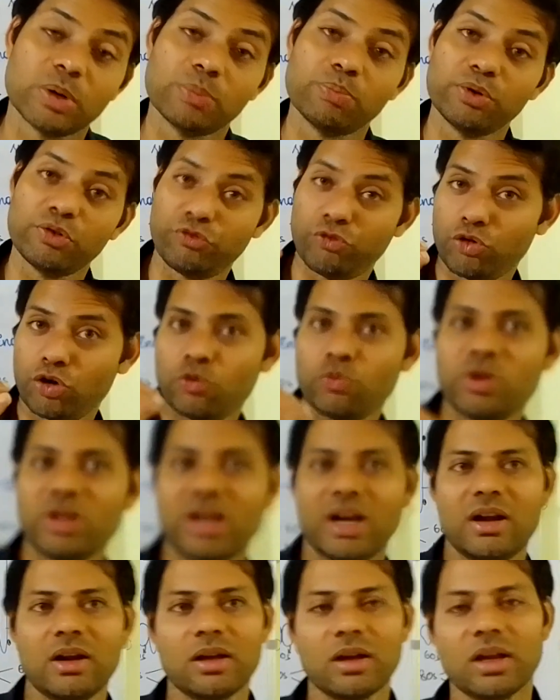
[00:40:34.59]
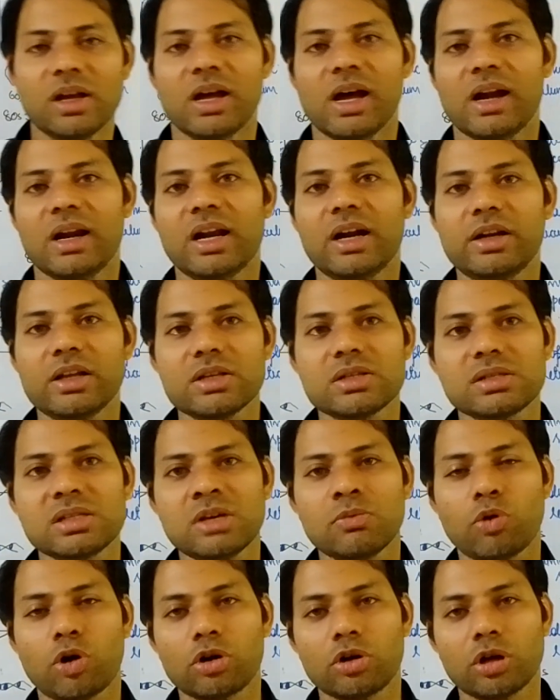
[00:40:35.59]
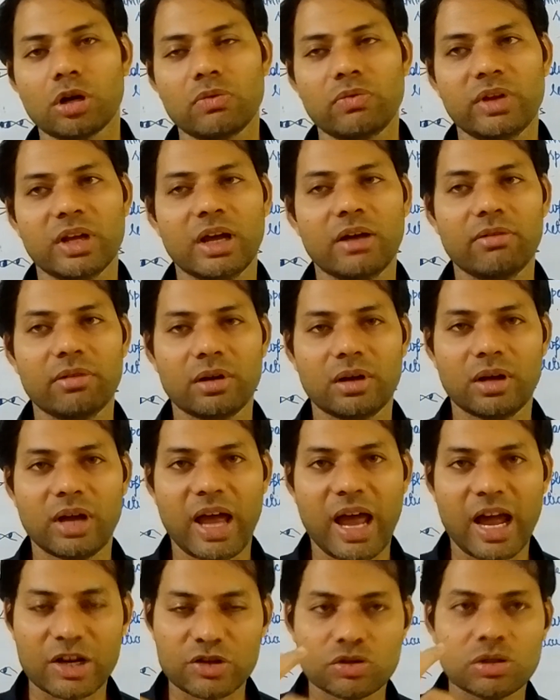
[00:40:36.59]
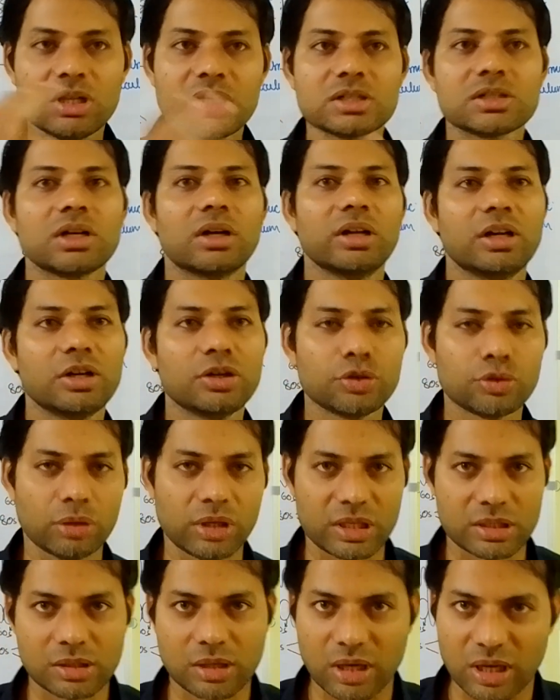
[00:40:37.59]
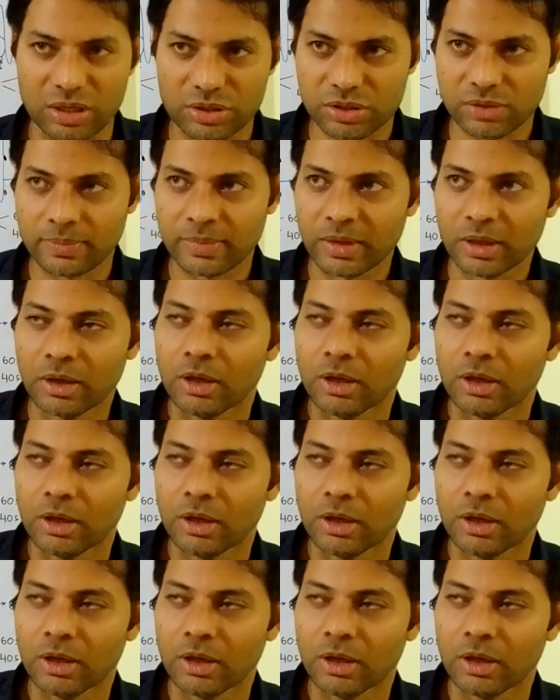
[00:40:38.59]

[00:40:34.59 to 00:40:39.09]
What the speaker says: But before we end, let us see what all we have actually studied in today's class.